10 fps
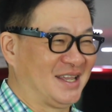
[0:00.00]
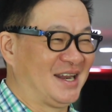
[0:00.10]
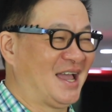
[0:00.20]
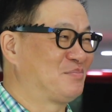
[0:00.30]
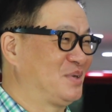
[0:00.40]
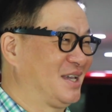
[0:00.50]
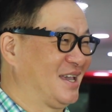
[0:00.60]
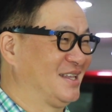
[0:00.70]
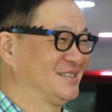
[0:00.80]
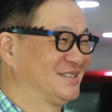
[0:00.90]
and happy
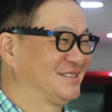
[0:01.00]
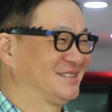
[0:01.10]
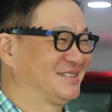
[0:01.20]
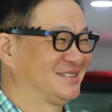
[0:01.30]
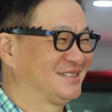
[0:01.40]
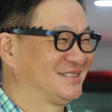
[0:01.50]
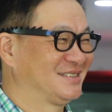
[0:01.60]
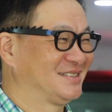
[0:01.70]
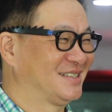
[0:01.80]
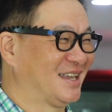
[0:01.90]
again.
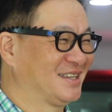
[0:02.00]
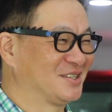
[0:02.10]
Thank